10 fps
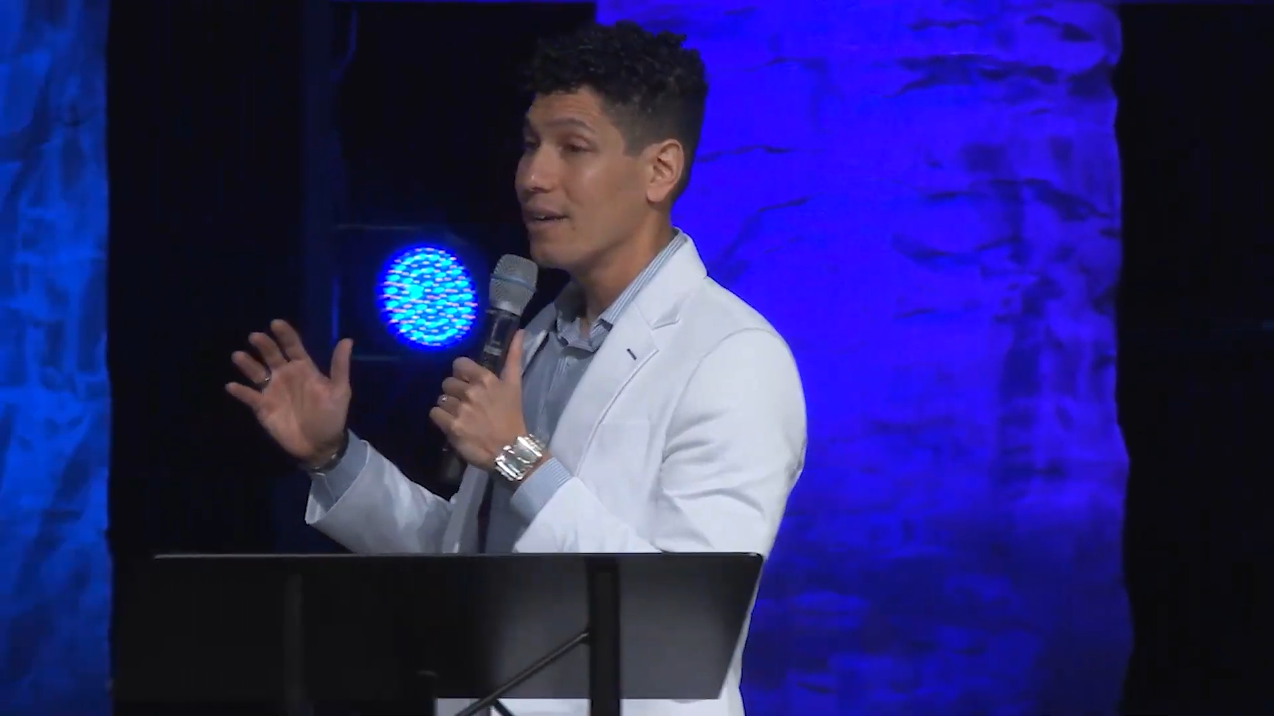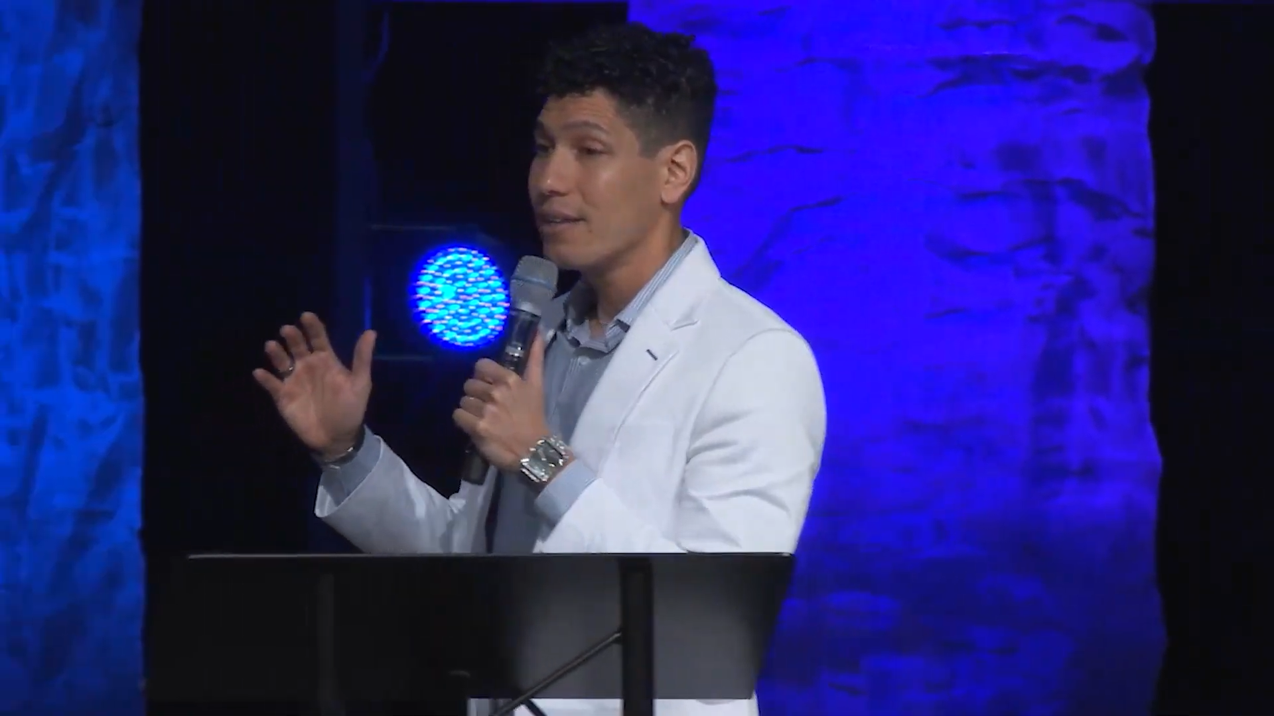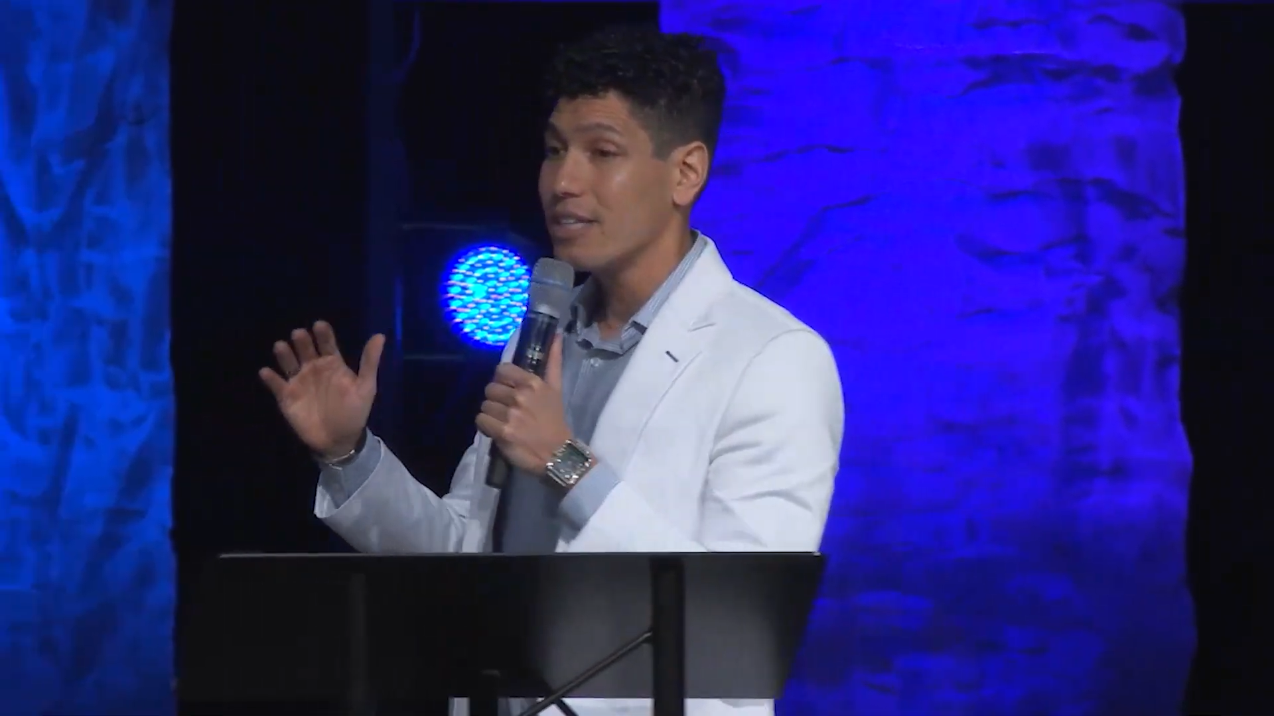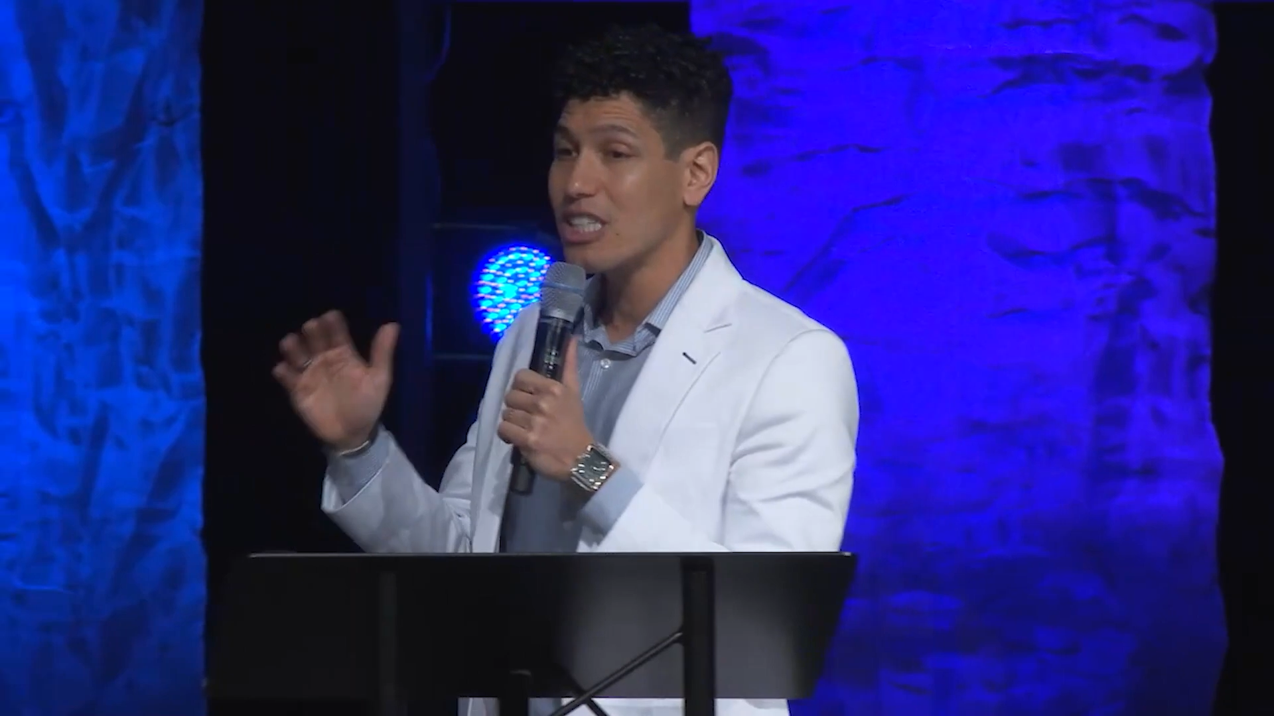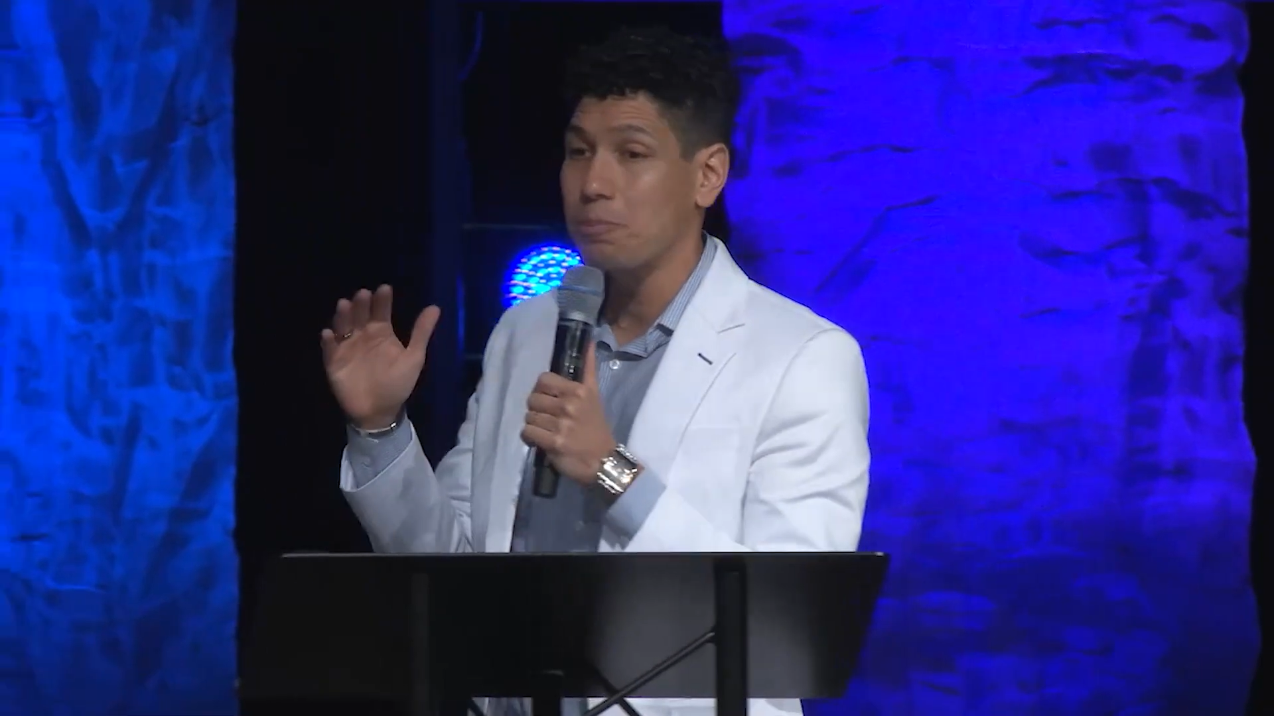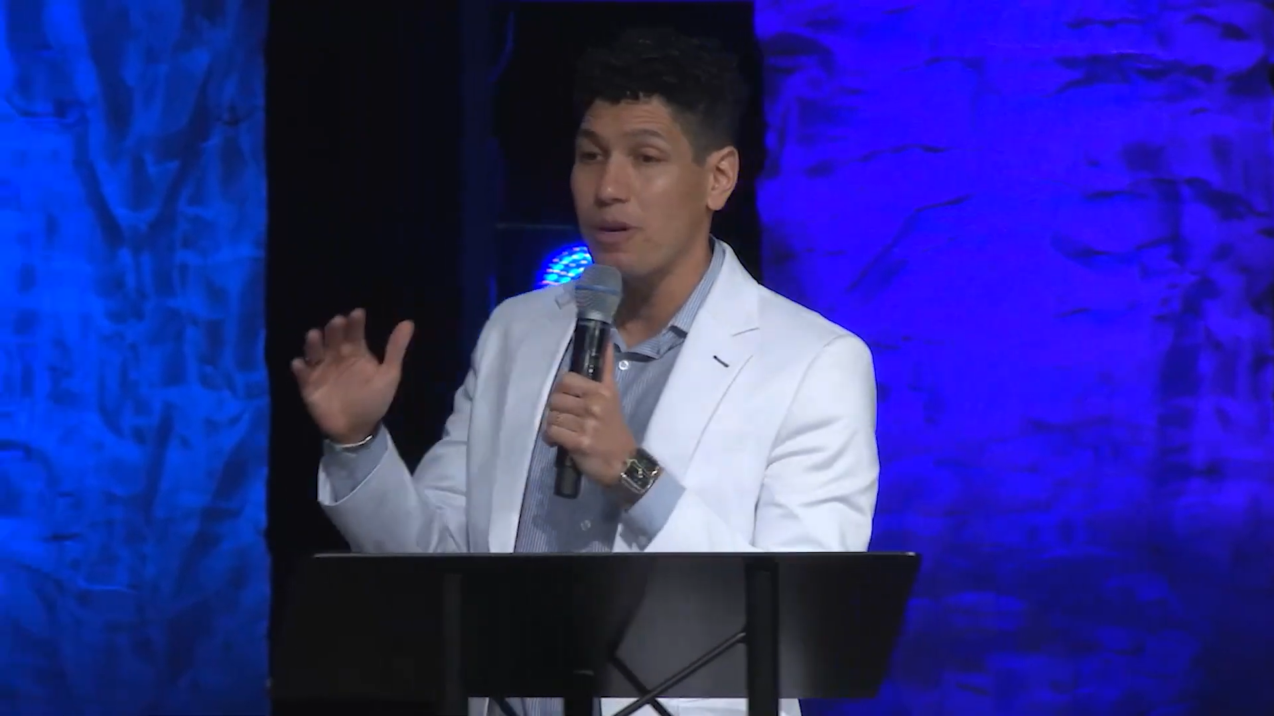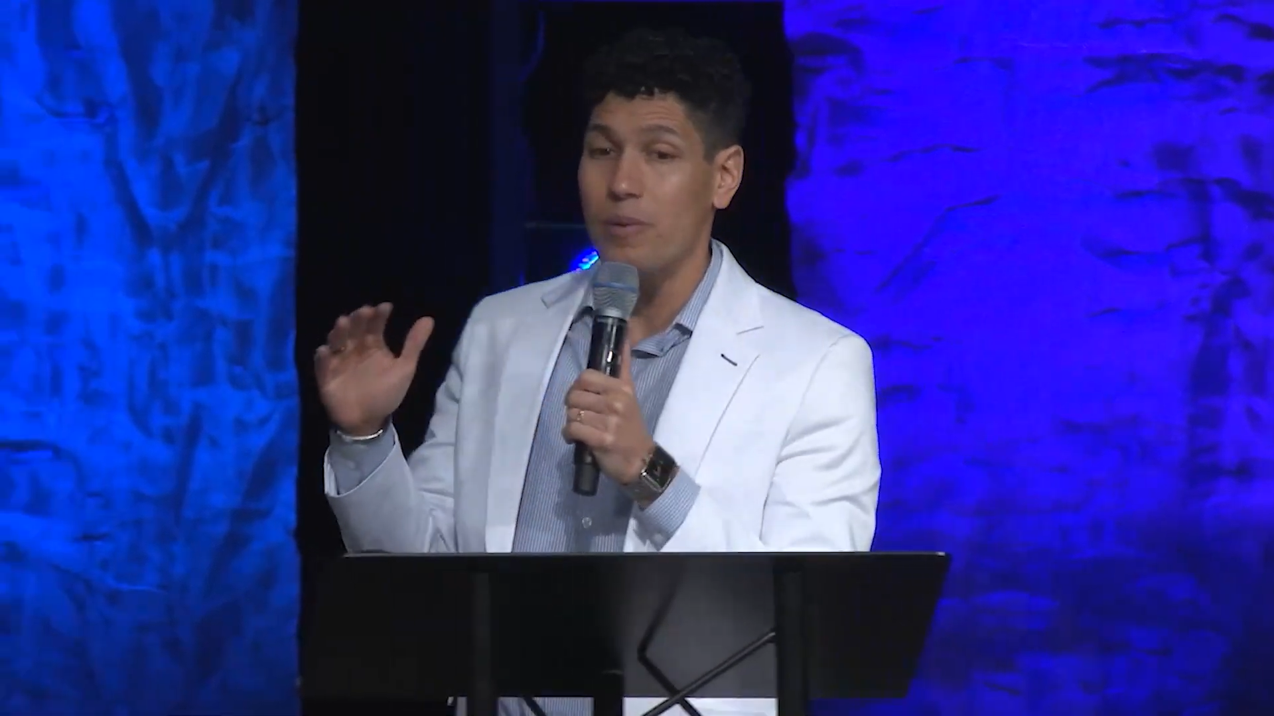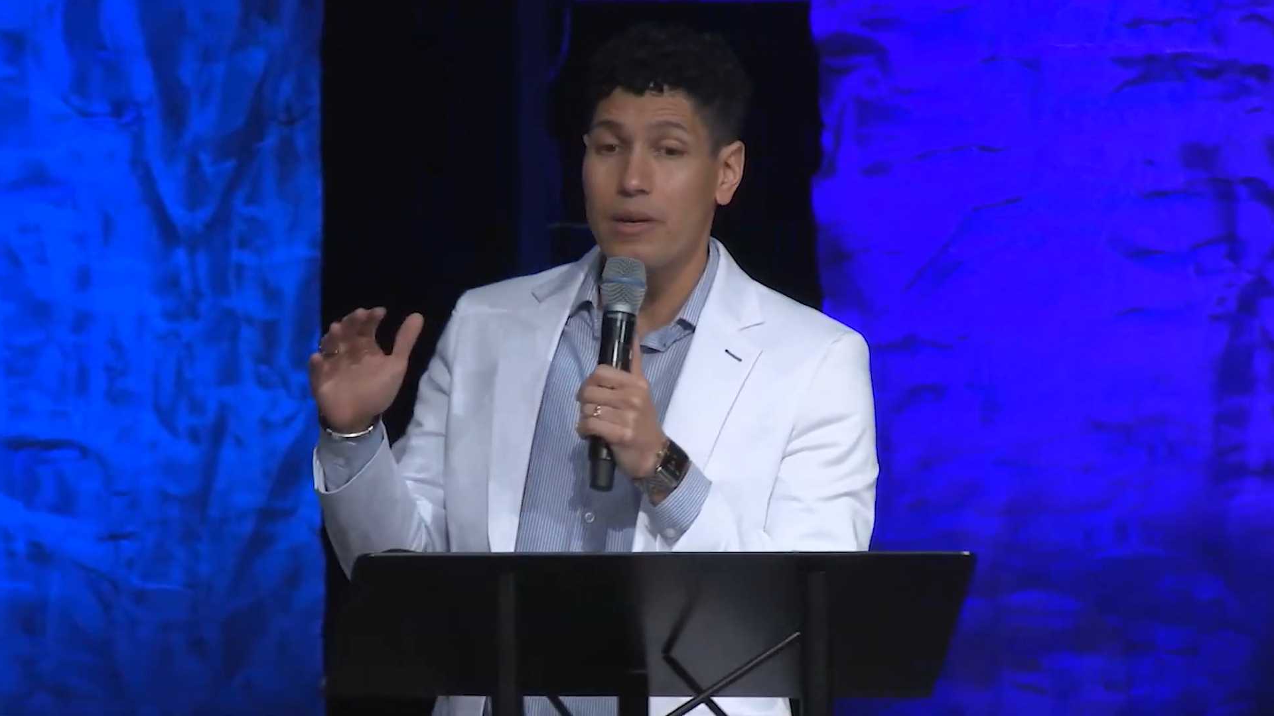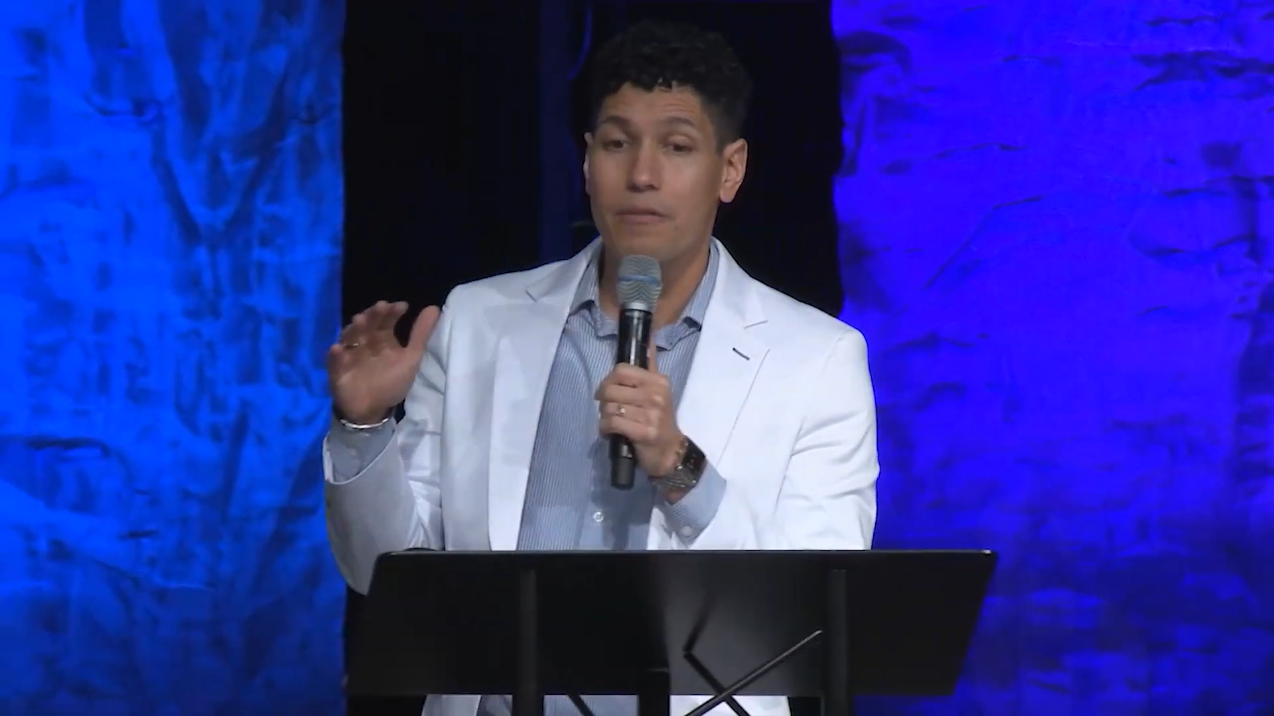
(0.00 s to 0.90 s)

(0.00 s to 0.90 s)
the spirit